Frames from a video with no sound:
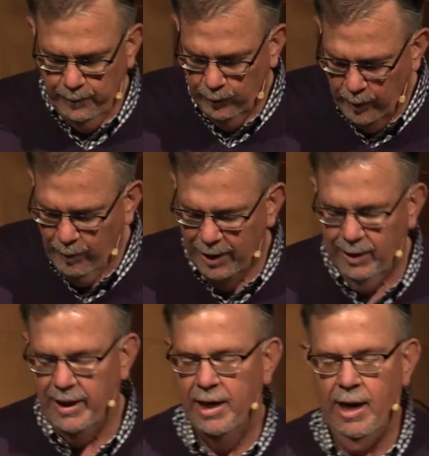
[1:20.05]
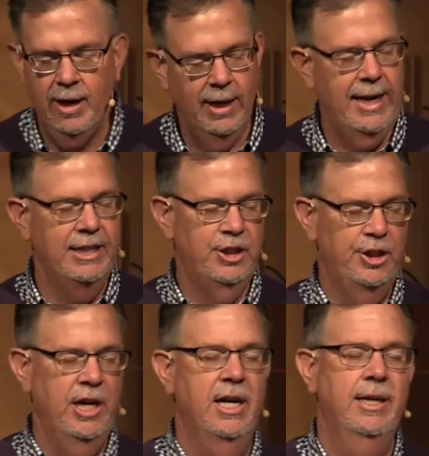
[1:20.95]
to let our light
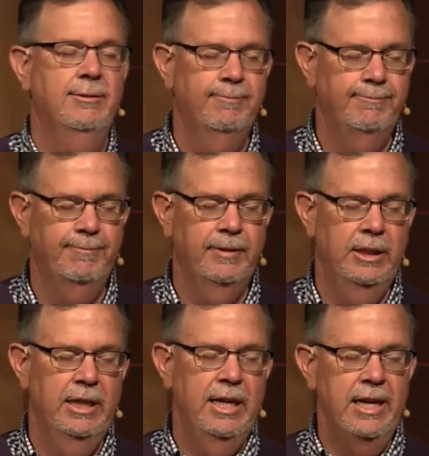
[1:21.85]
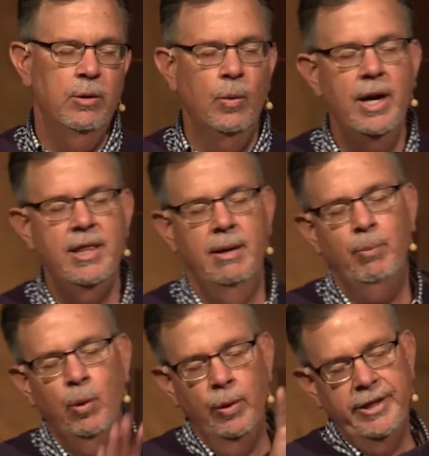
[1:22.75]
shine in a way
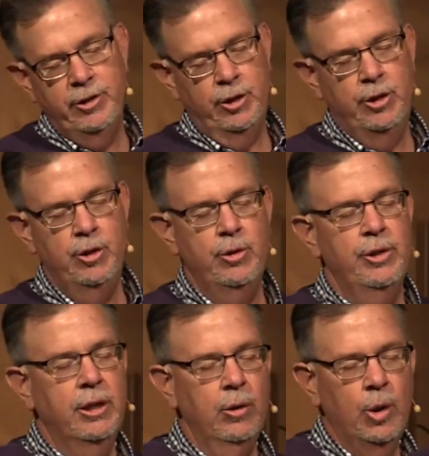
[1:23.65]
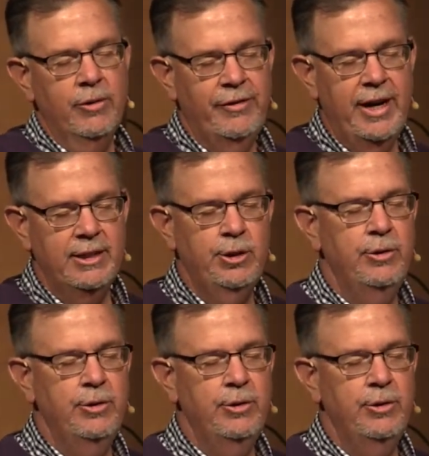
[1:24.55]
that points to you, that glorifies you,